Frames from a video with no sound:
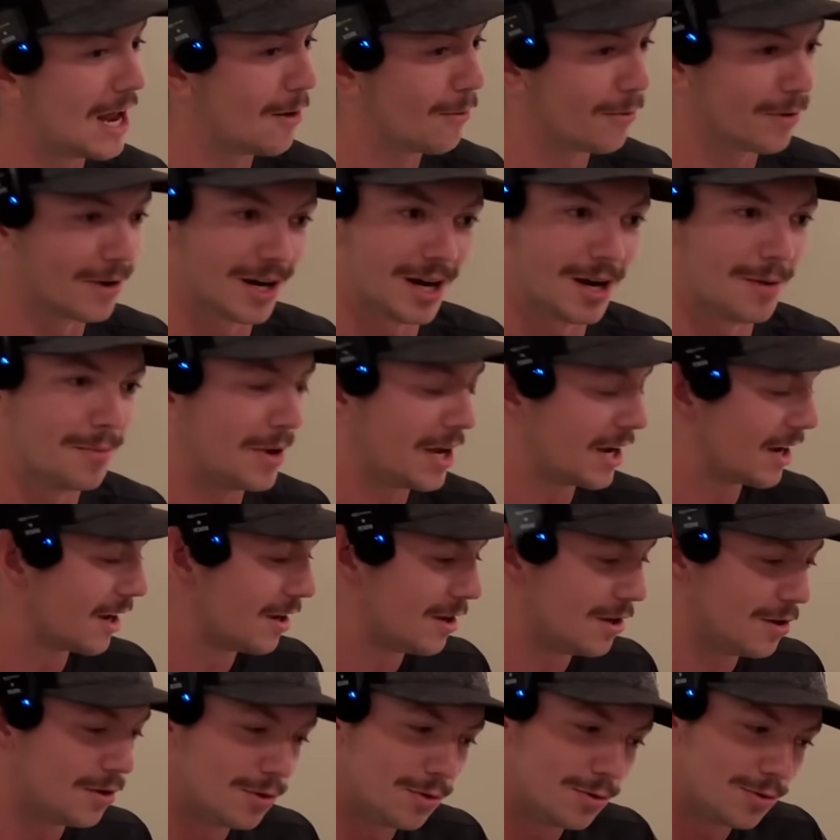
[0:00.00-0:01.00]
We're going to make a
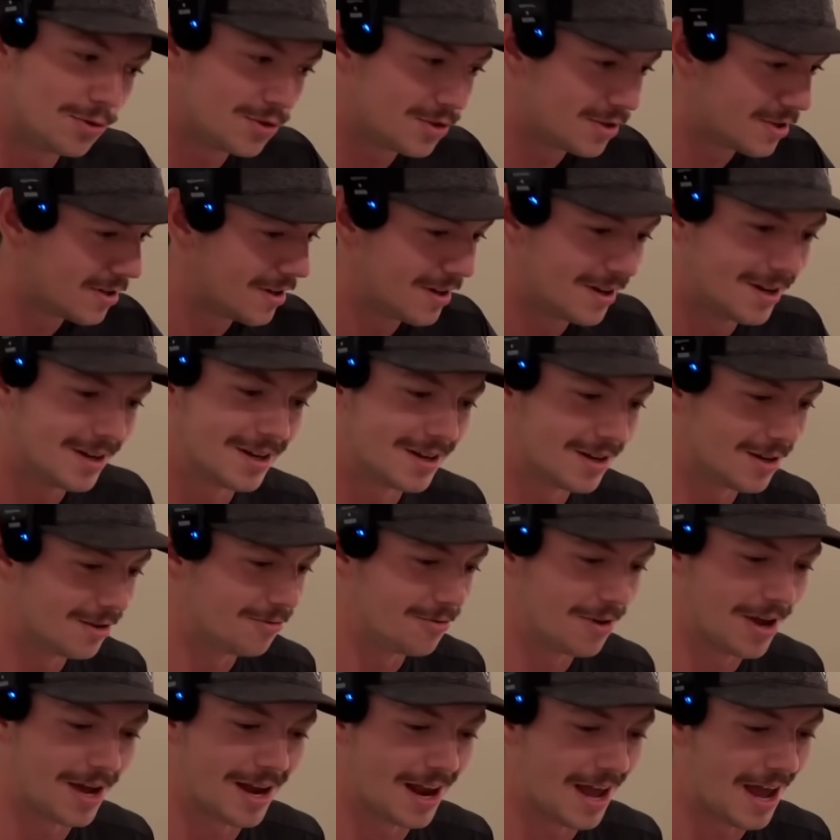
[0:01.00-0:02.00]
huge
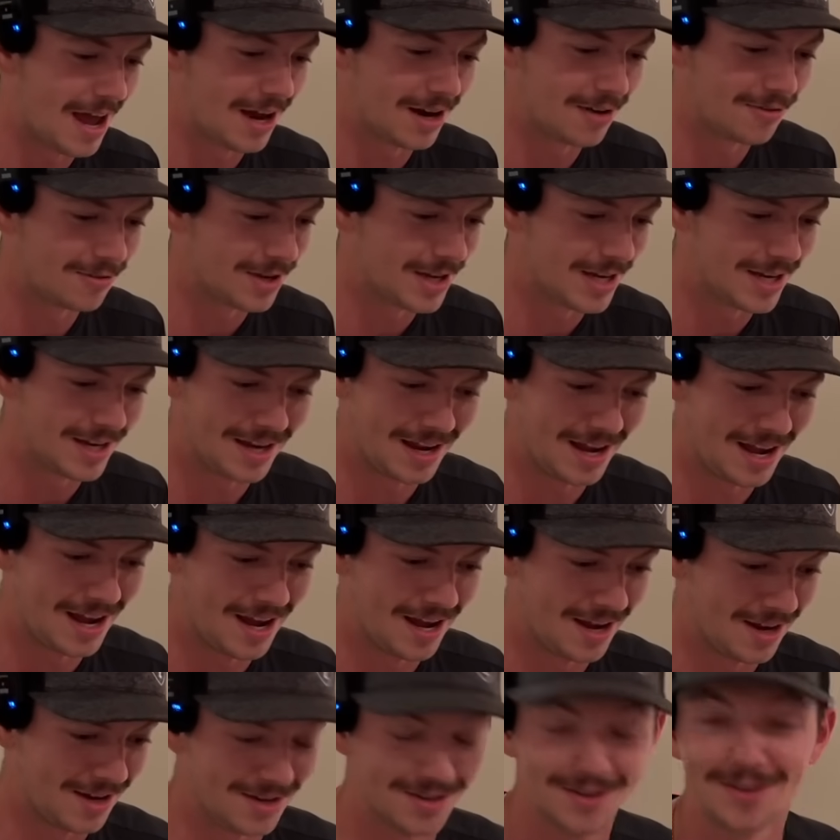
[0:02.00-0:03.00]
event out of it,
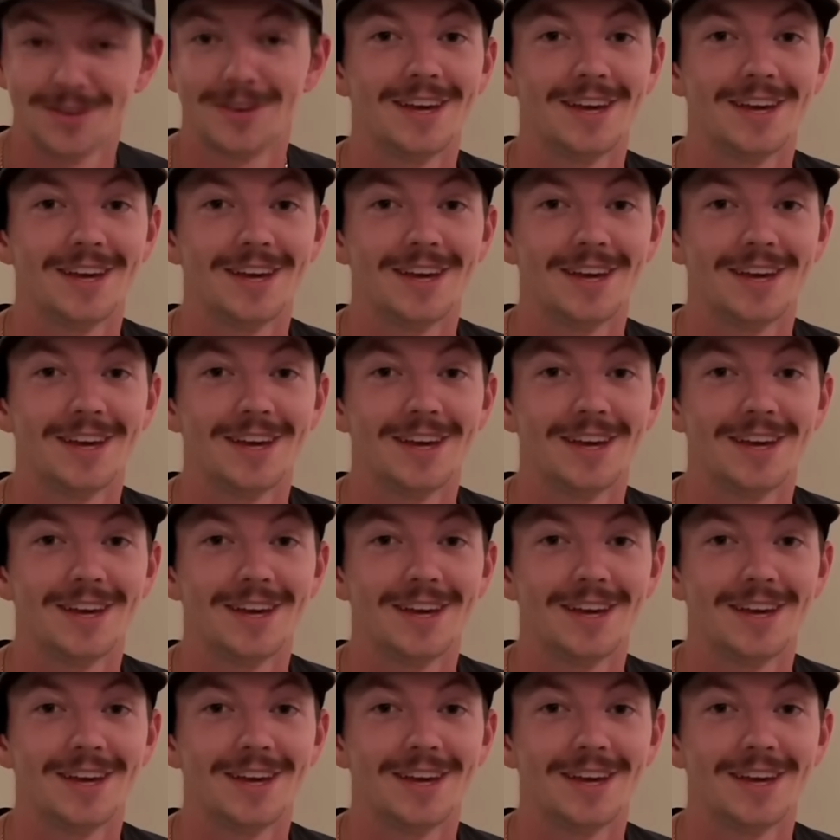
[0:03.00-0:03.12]
and